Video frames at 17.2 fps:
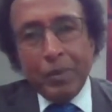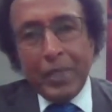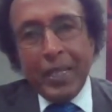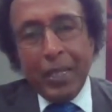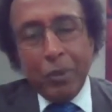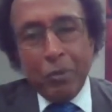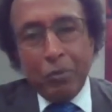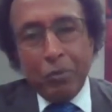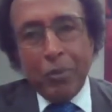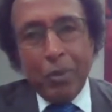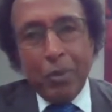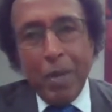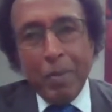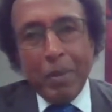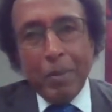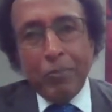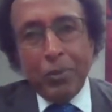kind of a
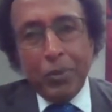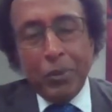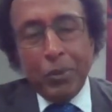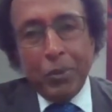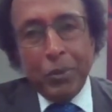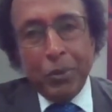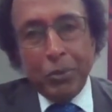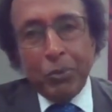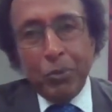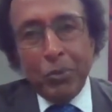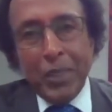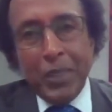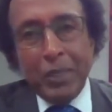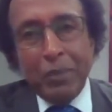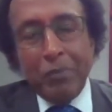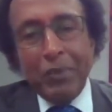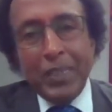wrap up for the whole 2
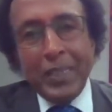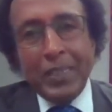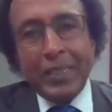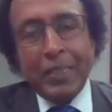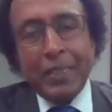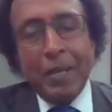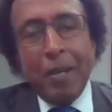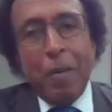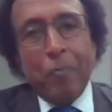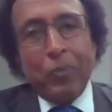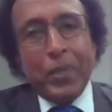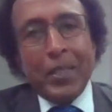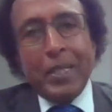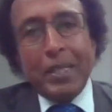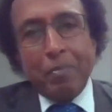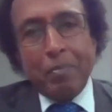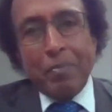day event.
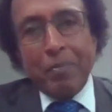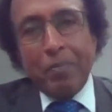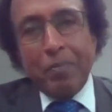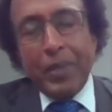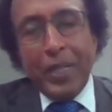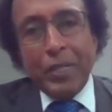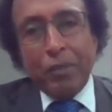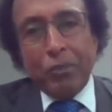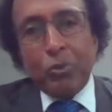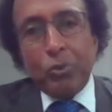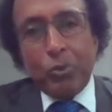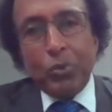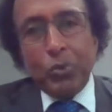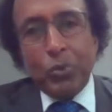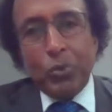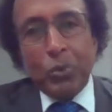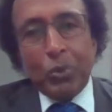I'm asked
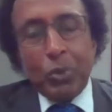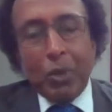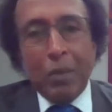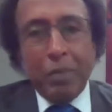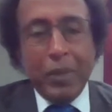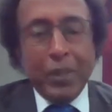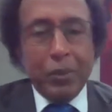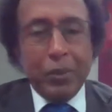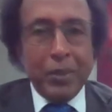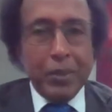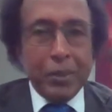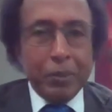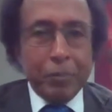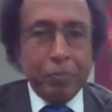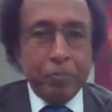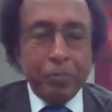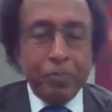to talk about
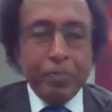the